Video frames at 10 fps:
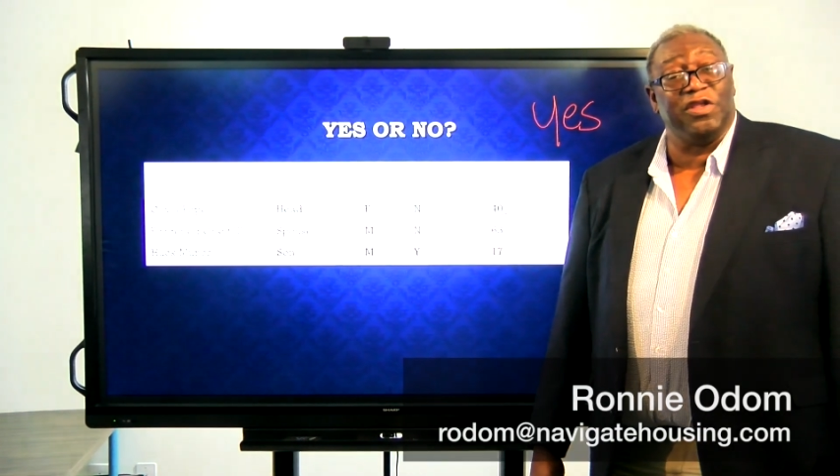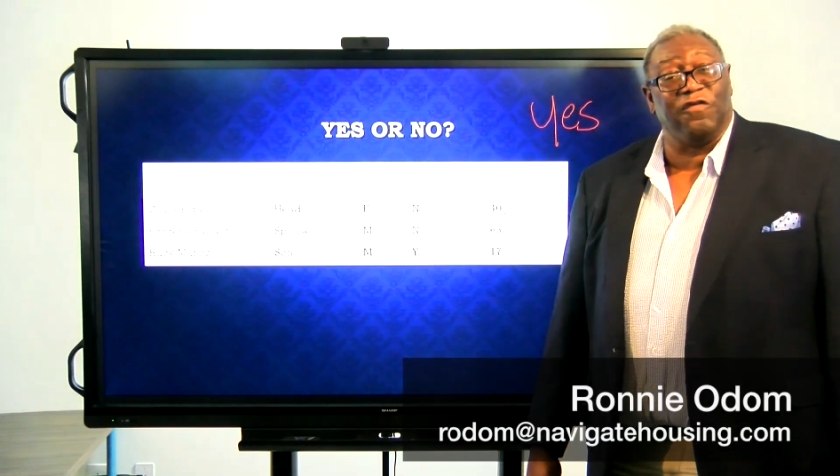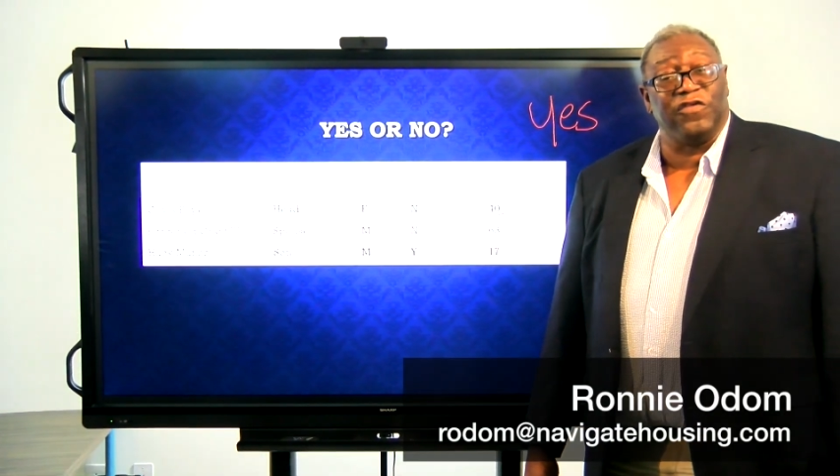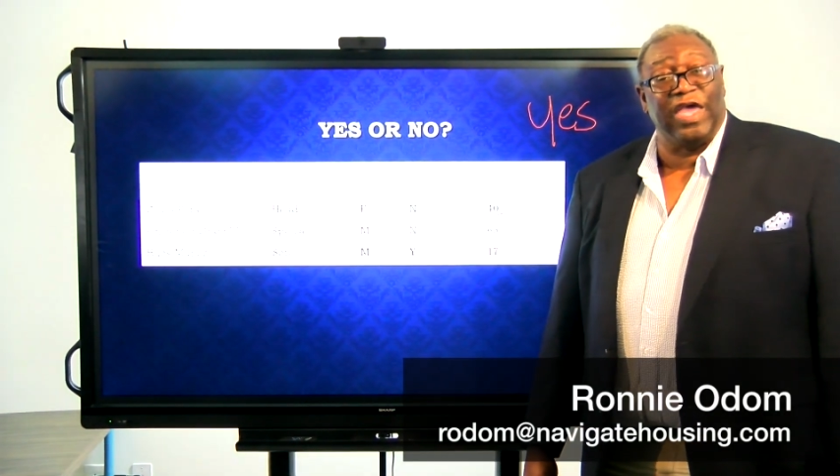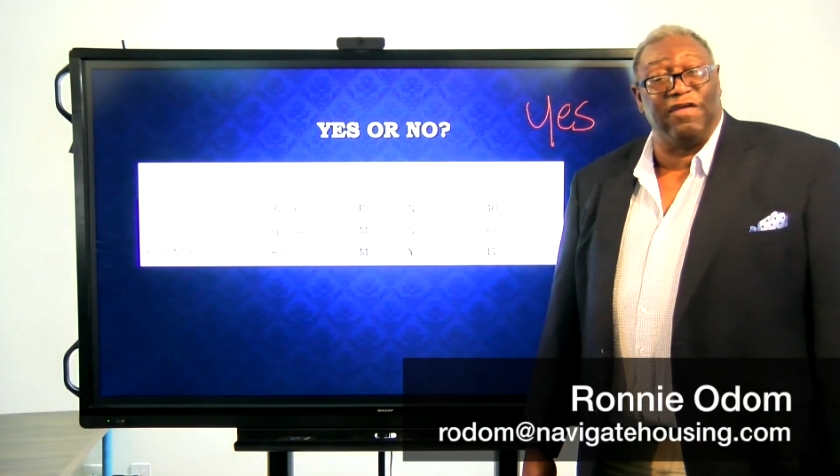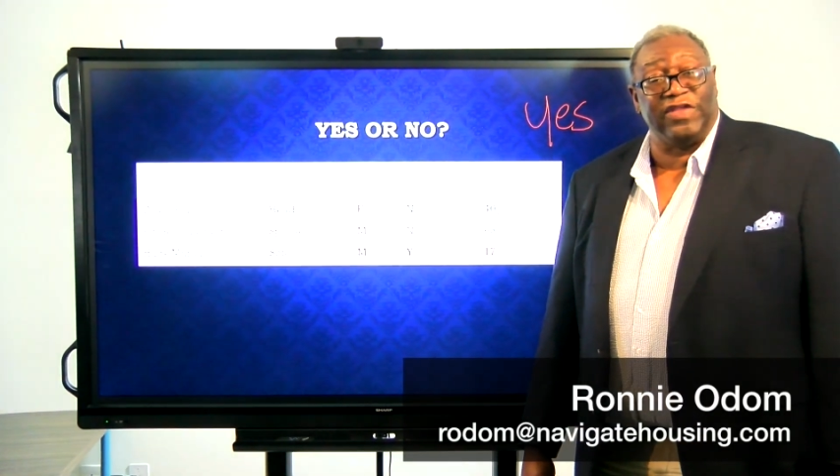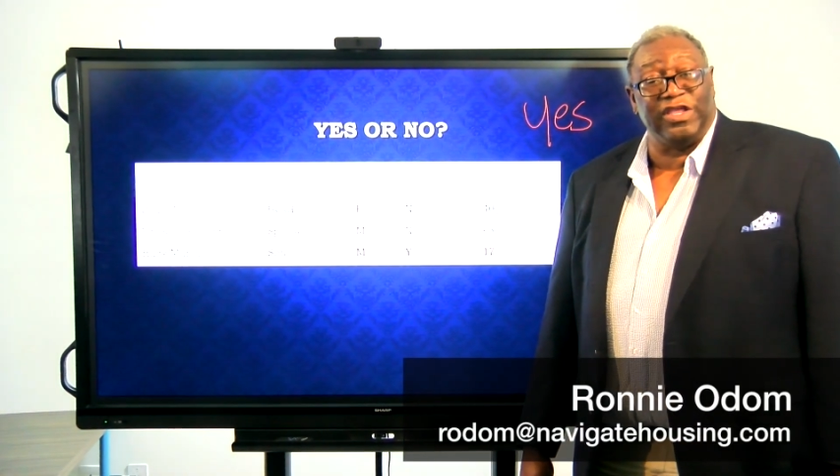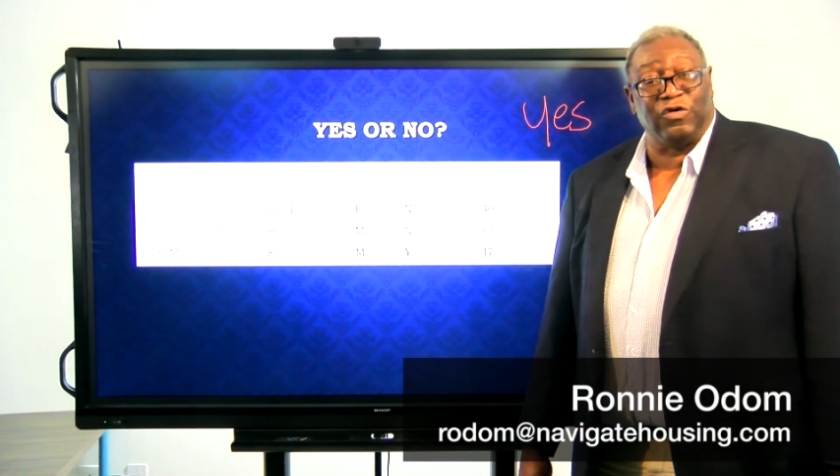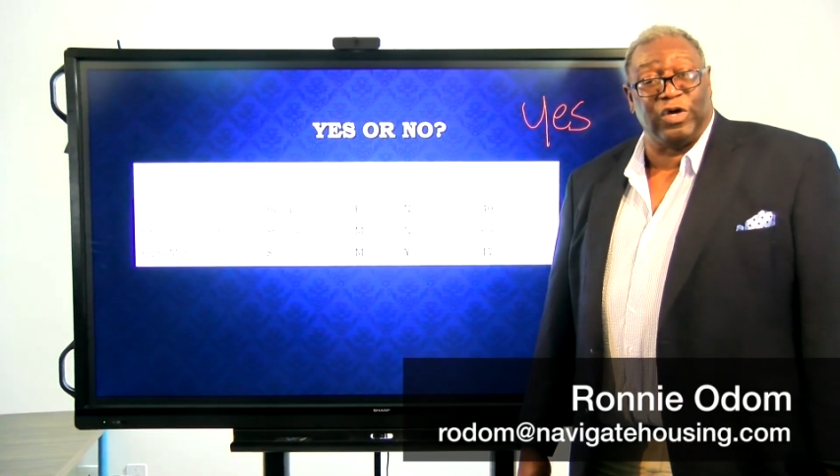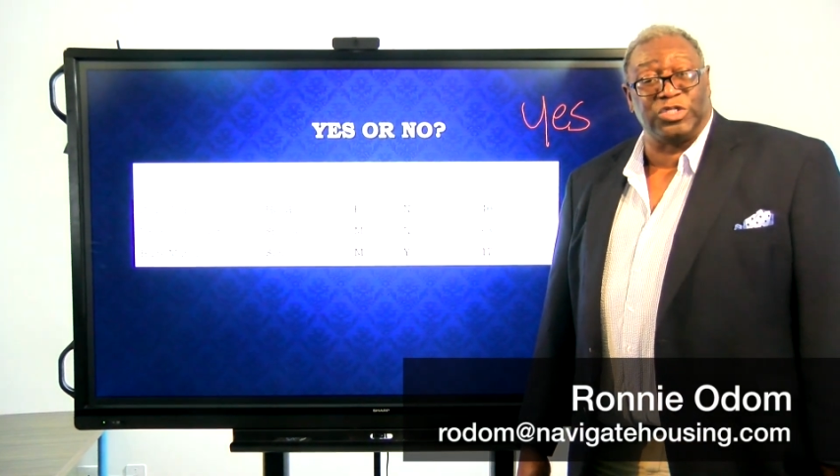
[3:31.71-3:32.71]
know if you have any
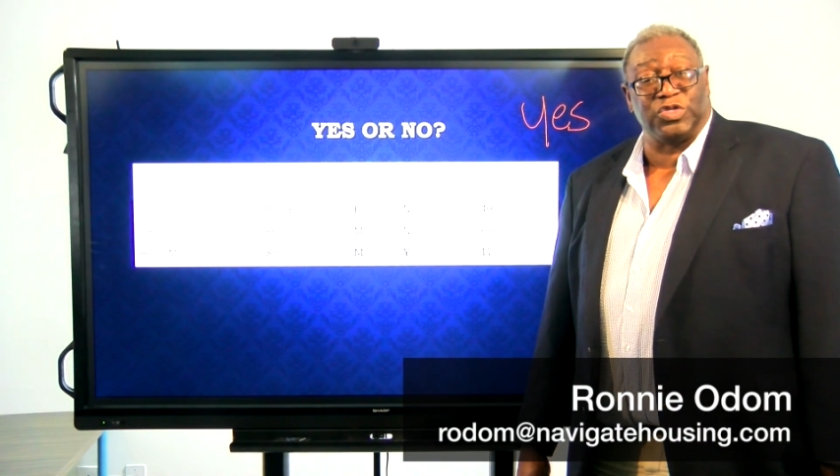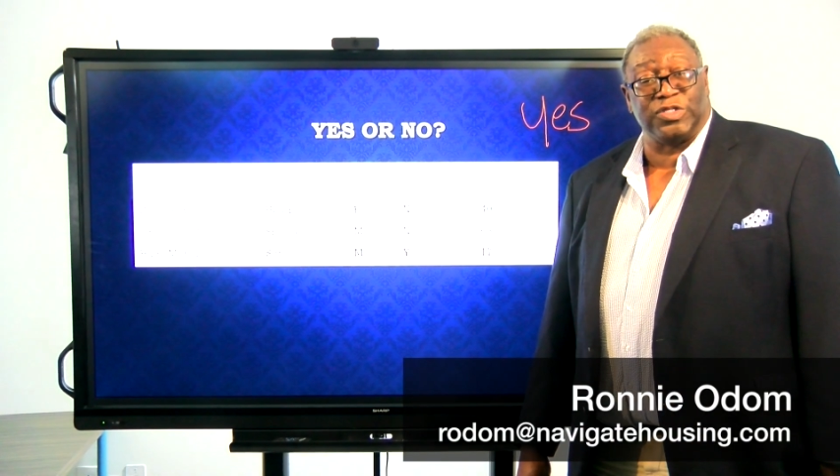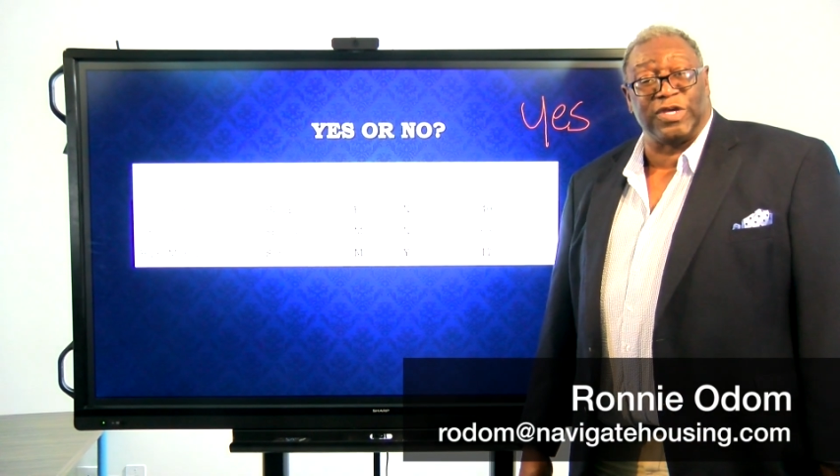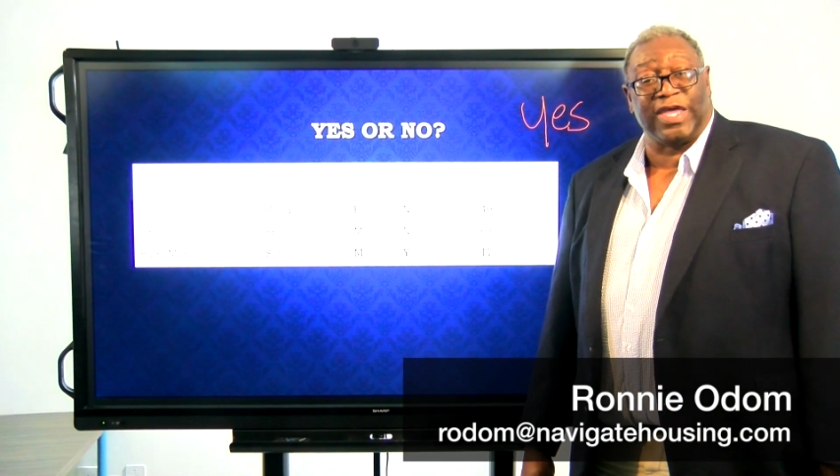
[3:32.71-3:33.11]
questions or